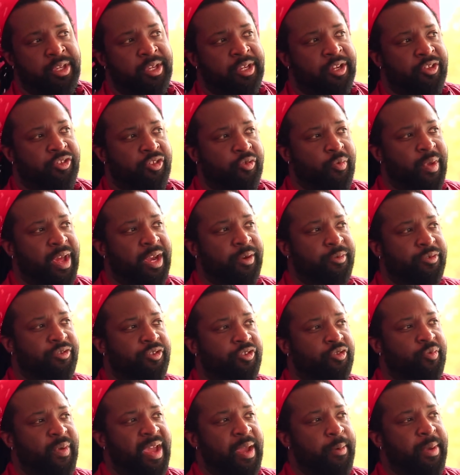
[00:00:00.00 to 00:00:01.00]
This is one of the
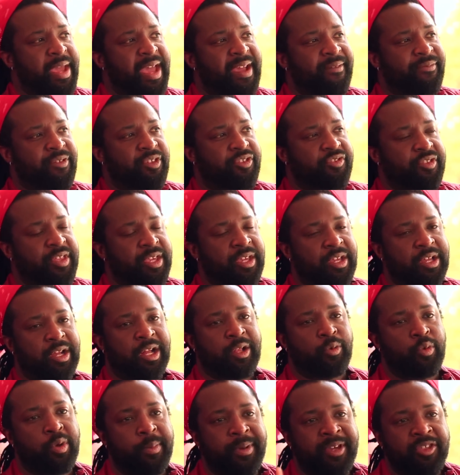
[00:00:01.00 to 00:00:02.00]
reasons why we have this thing
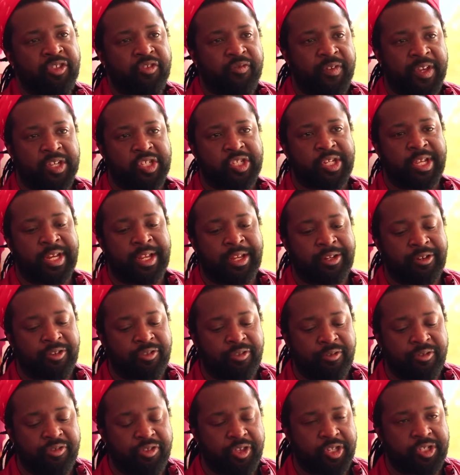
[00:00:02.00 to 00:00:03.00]
called women's fiction, and there's
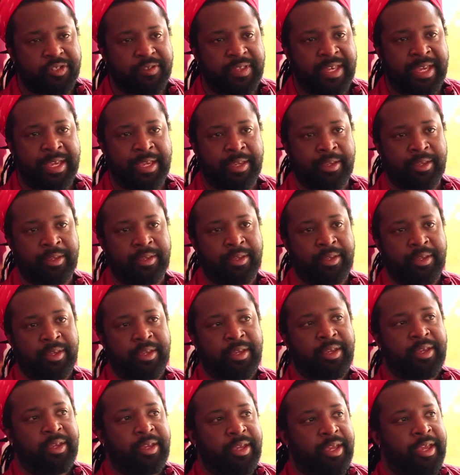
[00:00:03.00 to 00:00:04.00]
no such thing.
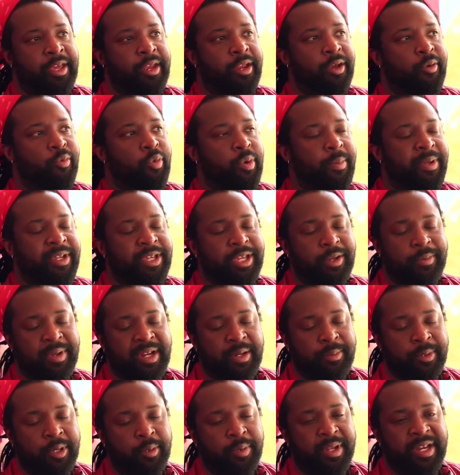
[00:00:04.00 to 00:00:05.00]
Women can
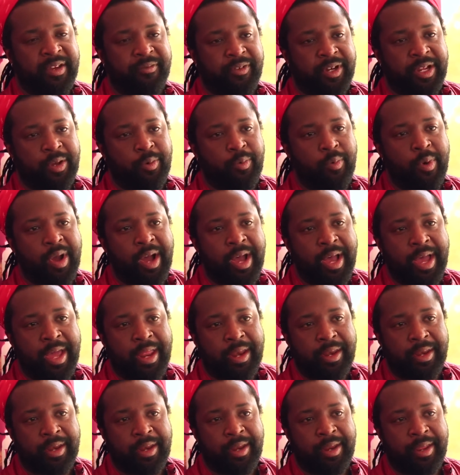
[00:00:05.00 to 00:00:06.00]
write about whatever they
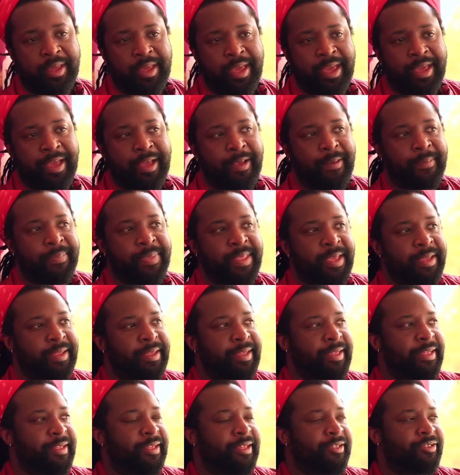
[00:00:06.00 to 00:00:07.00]
want.
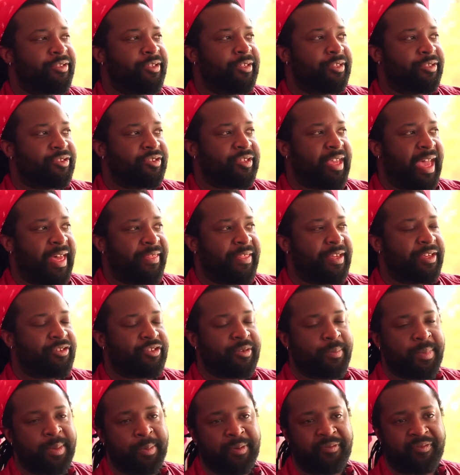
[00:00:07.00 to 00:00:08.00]
I think
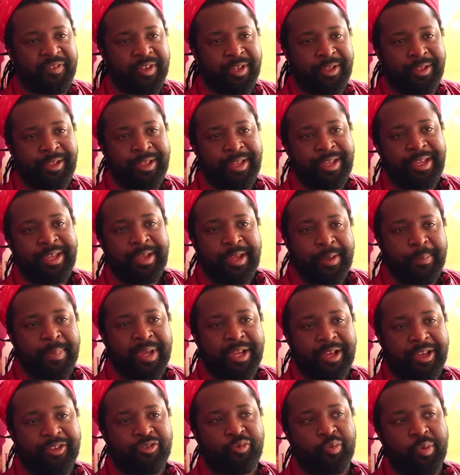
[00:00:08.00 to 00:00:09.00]
some people feel
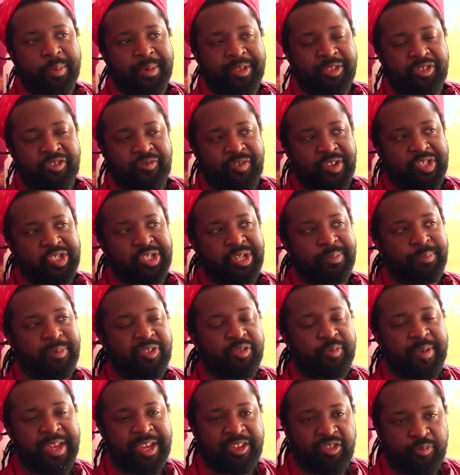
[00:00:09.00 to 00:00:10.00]
because women's fiction
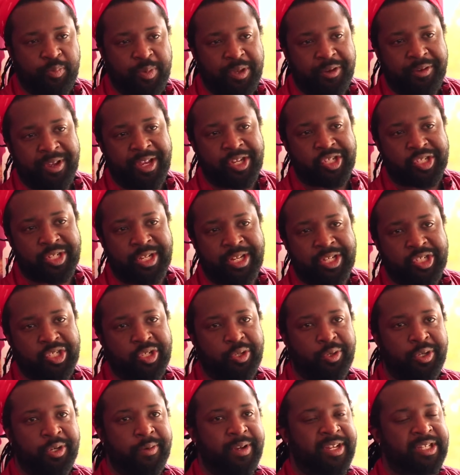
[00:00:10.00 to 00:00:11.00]
must be experiential, they should
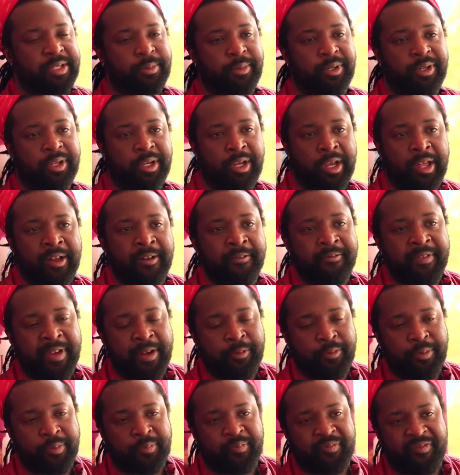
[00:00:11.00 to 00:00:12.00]
only write about love
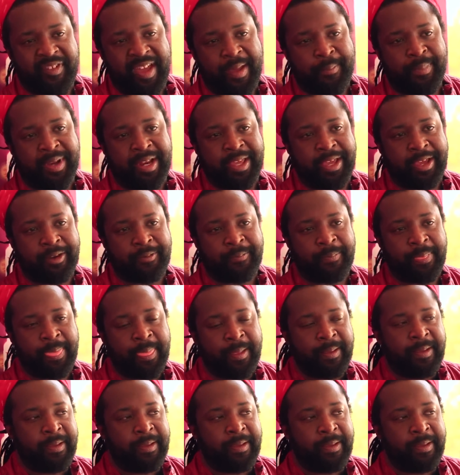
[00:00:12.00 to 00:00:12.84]
and family and